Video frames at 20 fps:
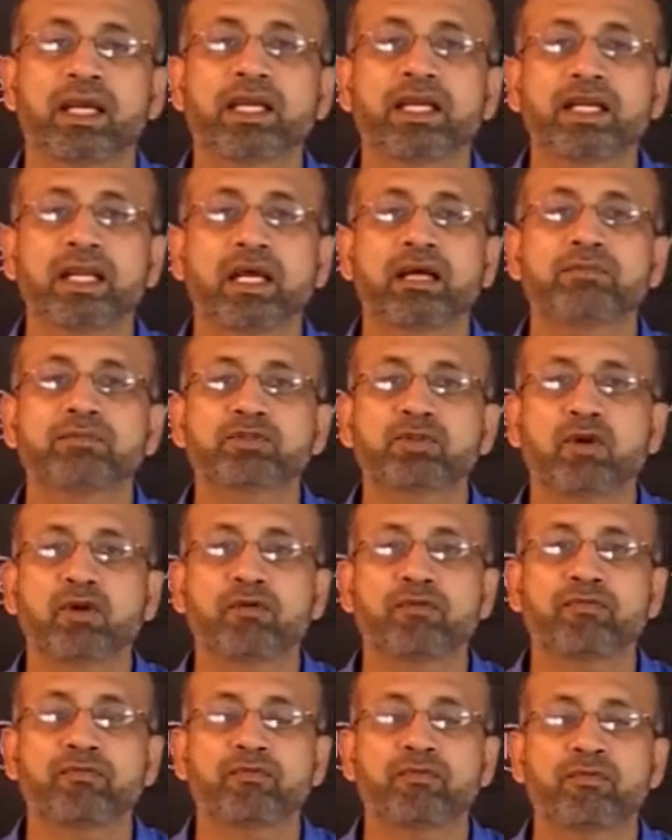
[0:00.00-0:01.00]
in terms
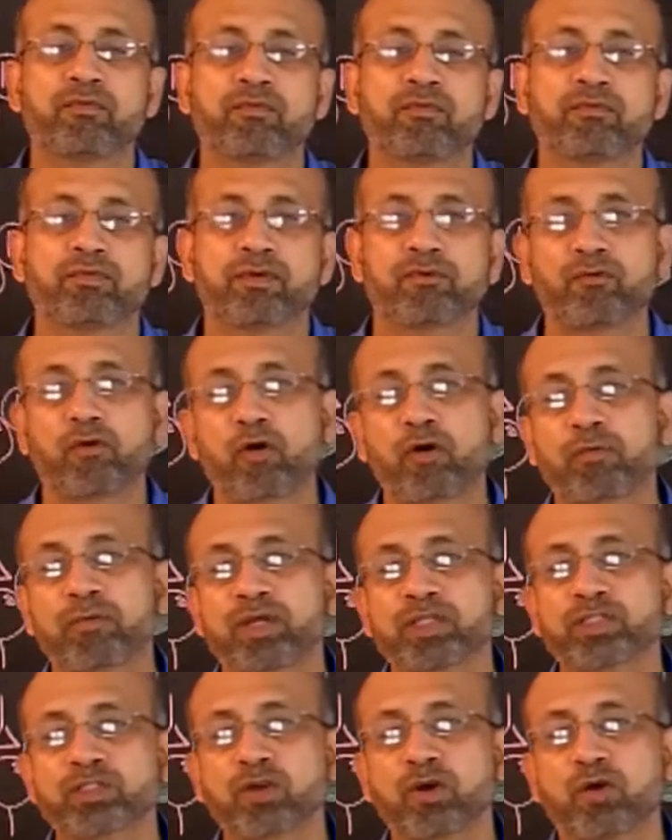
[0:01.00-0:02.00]
of the
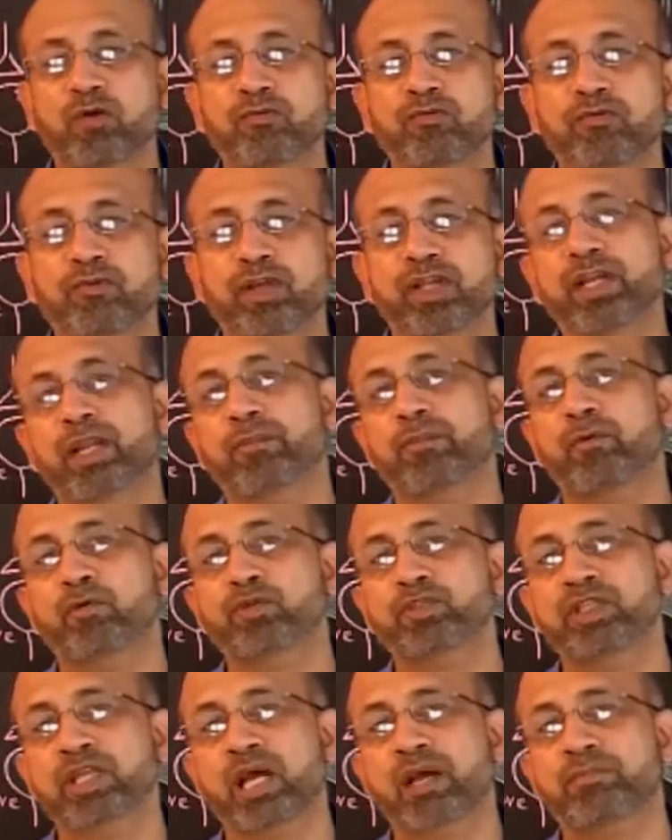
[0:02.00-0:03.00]
formation of
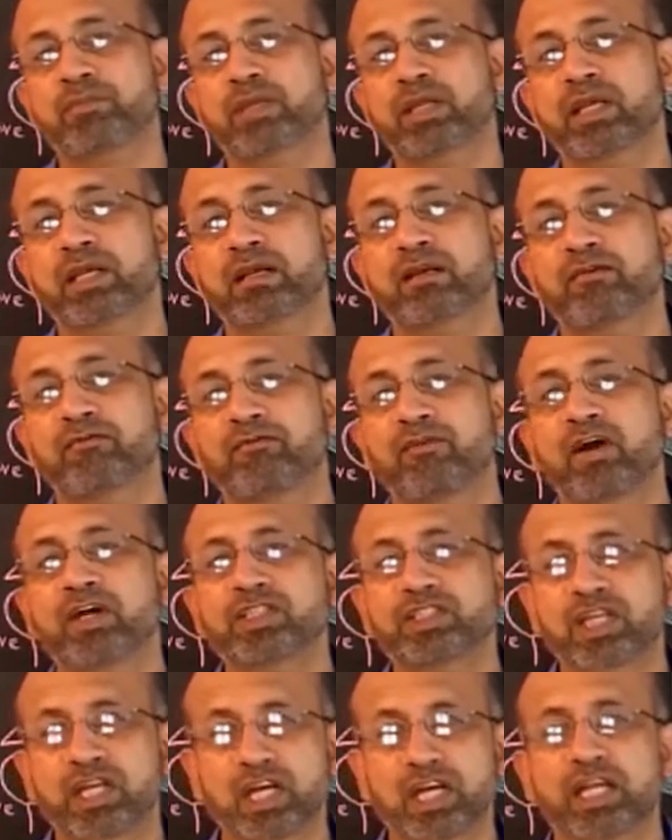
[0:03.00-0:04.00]
interpostsynaptic
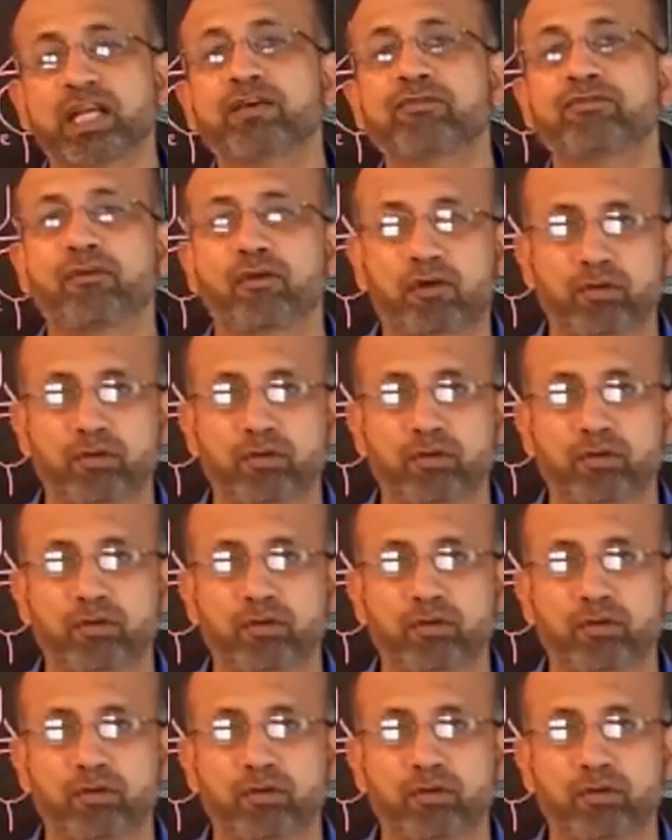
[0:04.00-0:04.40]
functional link